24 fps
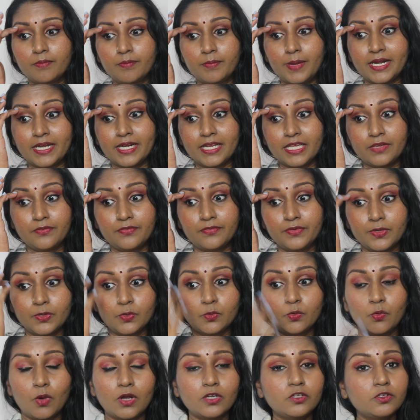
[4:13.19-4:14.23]
but if you
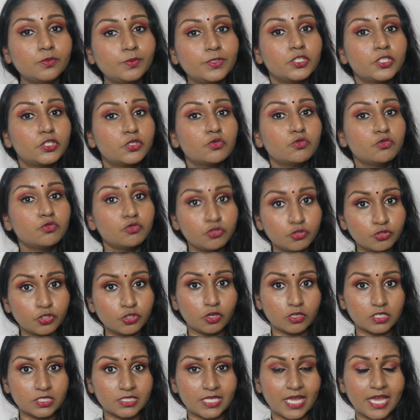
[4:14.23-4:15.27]
want to be true to
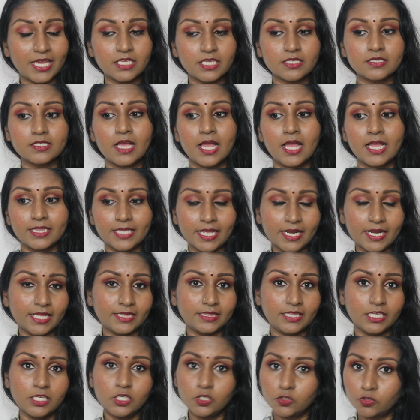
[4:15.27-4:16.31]
your size then I
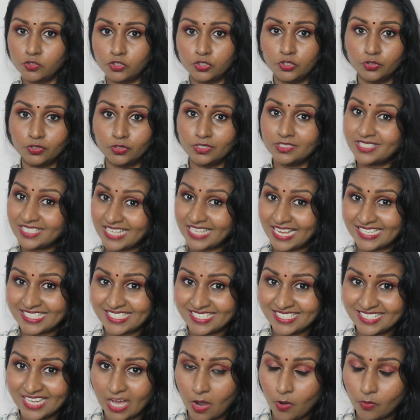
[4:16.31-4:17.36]
think you should size
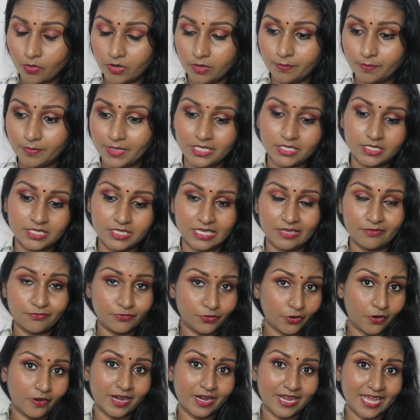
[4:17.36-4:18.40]
down means if
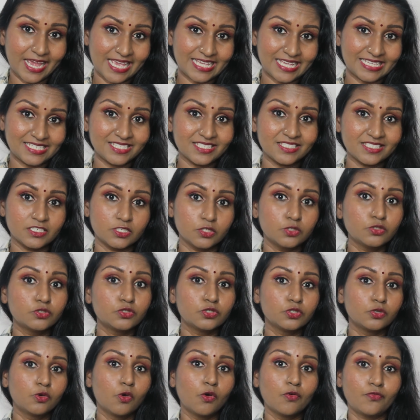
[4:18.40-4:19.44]
you're a S you
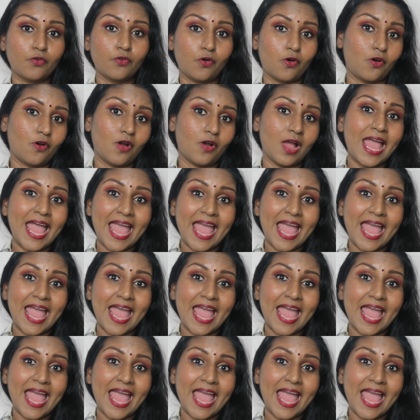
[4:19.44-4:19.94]
should go for